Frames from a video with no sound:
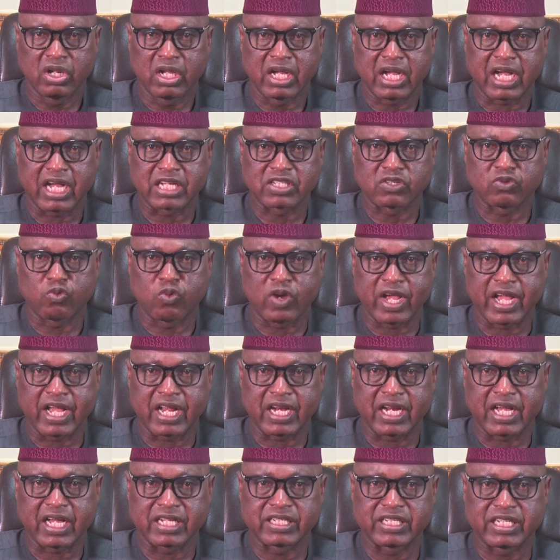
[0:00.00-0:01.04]
as well
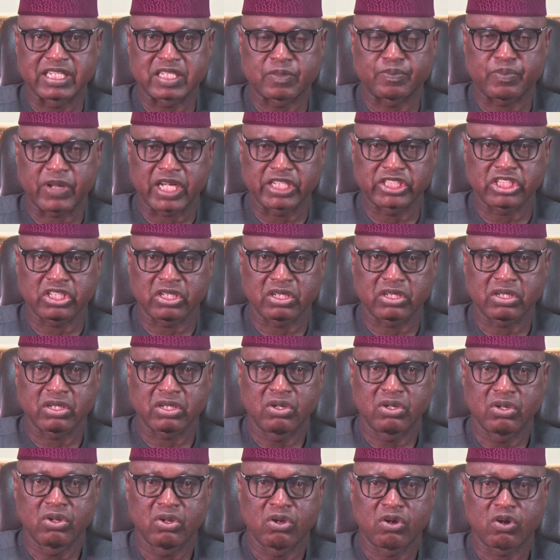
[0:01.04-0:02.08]
as the expansion
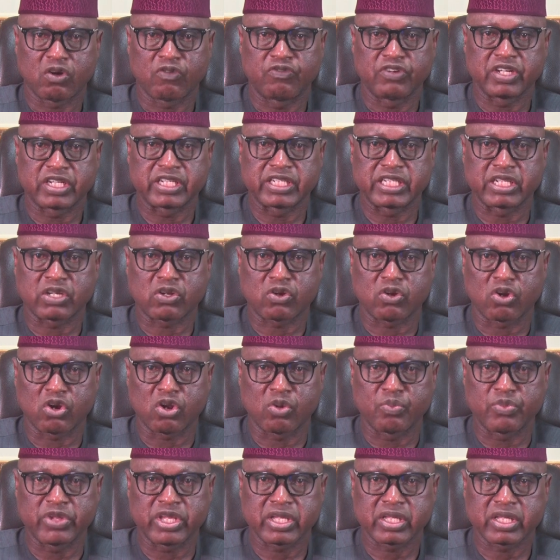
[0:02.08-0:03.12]
of Ekiti
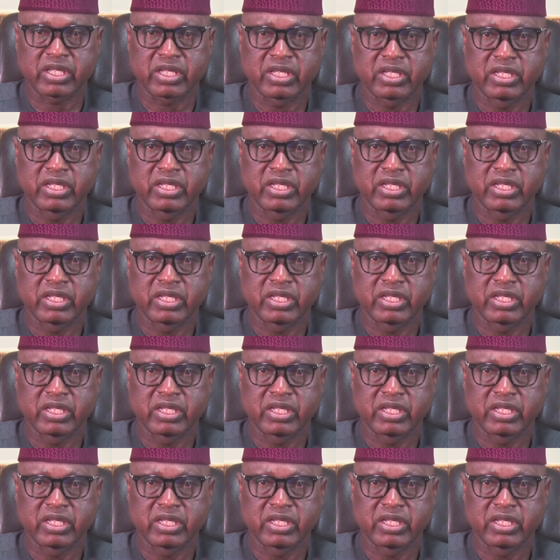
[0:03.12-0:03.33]
economy